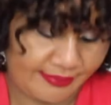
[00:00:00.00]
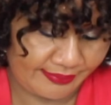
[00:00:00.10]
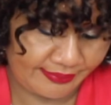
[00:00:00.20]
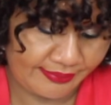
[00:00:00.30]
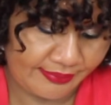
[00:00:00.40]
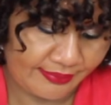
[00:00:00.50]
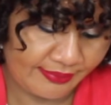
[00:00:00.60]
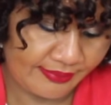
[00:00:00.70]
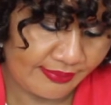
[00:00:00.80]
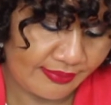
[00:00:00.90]

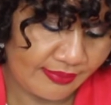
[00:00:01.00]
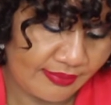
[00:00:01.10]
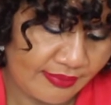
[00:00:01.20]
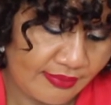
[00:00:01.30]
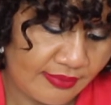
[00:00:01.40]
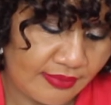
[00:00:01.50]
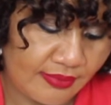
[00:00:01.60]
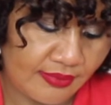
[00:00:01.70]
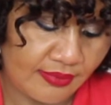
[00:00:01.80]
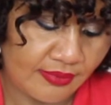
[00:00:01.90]

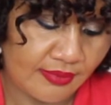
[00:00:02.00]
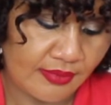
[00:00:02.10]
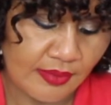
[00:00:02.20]
(no one is talking)